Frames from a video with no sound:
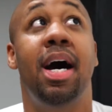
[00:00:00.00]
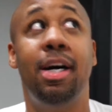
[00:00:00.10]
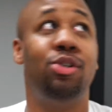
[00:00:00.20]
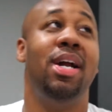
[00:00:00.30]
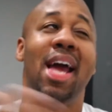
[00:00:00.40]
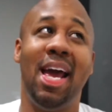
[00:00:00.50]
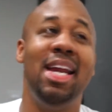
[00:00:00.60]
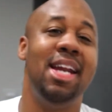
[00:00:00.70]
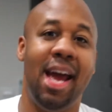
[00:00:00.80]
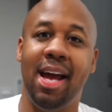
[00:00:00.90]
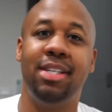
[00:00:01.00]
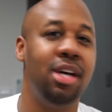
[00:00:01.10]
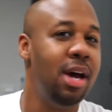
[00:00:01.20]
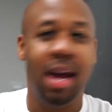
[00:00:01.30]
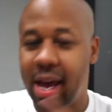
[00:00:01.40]
180
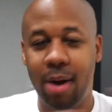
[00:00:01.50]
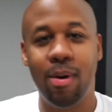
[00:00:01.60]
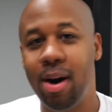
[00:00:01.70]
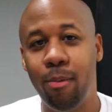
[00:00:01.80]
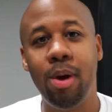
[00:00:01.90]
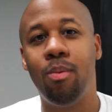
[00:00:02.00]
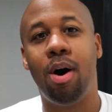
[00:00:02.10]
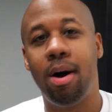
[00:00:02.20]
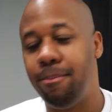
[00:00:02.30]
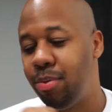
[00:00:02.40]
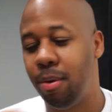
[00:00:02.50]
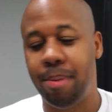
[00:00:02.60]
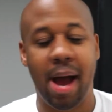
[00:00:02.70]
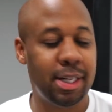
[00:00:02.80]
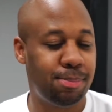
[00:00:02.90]
days, anywhere that we want, no
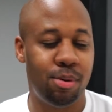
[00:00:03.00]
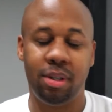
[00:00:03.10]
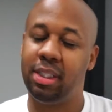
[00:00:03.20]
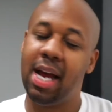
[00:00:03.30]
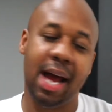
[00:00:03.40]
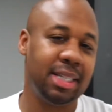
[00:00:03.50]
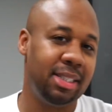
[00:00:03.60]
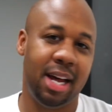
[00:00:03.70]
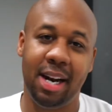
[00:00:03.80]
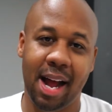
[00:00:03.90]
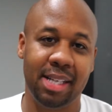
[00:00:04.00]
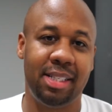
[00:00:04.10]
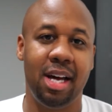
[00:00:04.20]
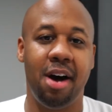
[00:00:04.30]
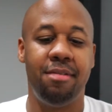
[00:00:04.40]
passport checks, none of that
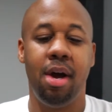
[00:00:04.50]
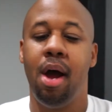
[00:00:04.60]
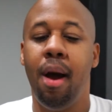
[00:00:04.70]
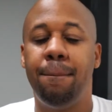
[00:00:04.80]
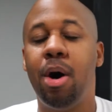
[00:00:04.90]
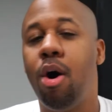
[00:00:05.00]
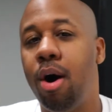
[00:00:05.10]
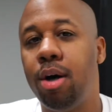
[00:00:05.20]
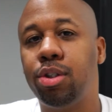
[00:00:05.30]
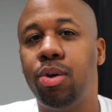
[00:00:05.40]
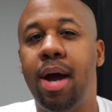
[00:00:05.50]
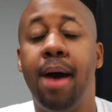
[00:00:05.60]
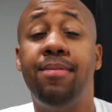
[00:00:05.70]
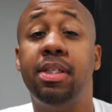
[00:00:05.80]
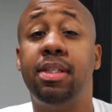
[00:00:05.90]
stuff. But also they
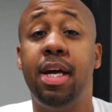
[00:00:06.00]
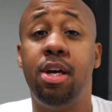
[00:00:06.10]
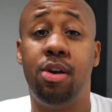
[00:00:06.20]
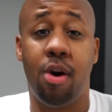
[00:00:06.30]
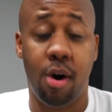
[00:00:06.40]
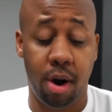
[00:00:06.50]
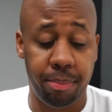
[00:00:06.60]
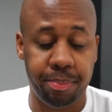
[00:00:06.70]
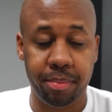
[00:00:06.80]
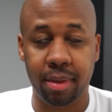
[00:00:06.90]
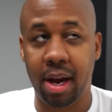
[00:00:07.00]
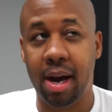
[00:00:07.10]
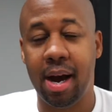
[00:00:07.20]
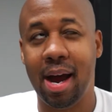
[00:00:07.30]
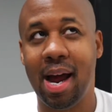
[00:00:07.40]
have this thing called,
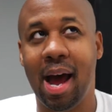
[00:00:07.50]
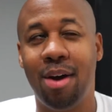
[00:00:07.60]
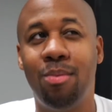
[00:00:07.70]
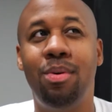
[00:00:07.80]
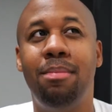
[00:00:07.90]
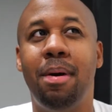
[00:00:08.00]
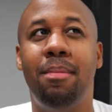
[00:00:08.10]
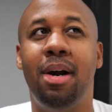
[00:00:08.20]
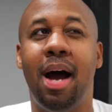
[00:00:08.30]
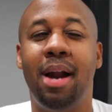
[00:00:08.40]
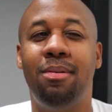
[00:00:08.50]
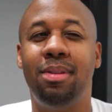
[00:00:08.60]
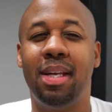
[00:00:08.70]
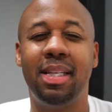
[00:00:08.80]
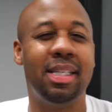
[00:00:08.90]
I
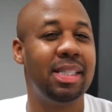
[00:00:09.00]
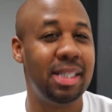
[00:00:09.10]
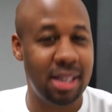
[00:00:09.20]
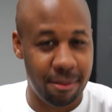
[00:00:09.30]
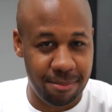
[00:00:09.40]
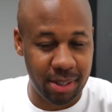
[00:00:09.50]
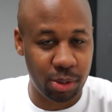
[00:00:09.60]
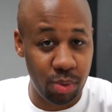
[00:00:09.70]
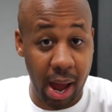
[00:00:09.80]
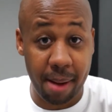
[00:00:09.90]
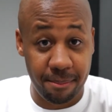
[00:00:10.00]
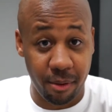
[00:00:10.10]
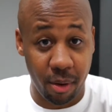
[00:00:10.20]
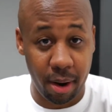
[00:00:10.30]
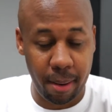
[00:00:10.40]
don't think this is the official name
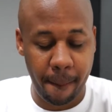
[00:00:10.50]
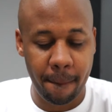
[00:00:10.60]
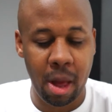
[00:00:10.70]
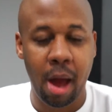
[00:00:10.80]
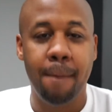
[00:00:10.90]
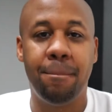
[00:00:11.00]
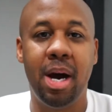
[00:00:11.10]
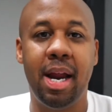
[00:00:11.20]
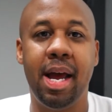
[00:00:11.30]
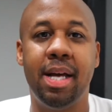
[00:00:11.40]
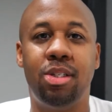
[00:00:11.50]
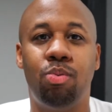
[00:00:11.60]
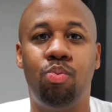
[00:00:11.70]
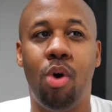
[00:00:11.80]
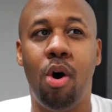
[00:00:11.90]
for it, but it's
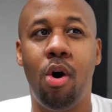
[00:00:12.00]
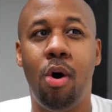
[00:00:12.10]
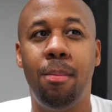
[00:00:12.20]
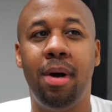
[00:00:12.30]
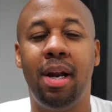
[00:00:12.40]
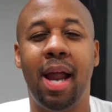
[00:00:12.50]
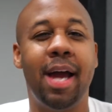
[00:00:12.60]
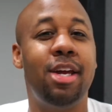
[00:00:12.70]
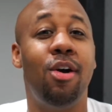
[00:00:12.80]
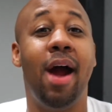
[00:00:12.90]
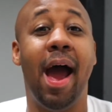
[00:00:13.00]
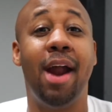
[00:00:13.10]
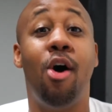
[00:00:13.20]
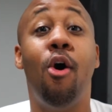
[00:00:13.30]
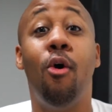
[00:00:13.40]
roam like you're
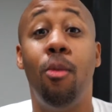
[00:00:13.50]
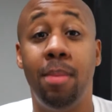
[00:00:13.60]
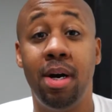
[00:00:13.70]
at home.